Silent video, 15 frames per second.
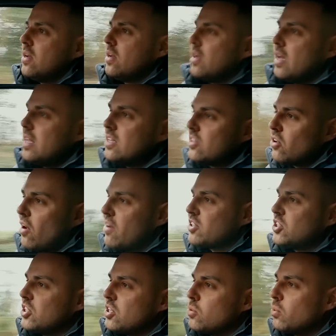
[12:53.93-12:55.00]
in the
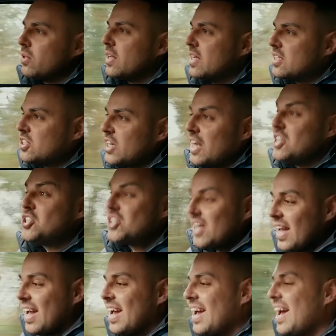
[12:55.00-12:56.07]
direction that you want it to change
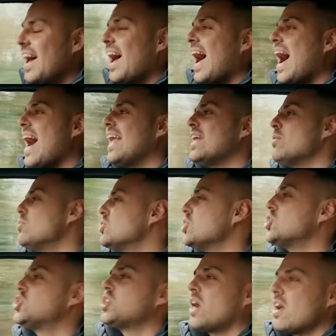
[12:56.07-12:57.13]
gear, and it will
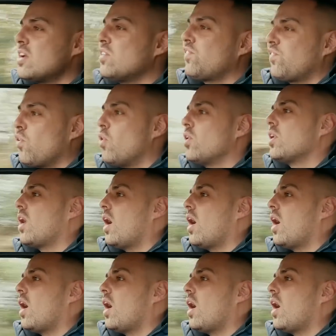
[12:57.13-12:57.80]
just change for you.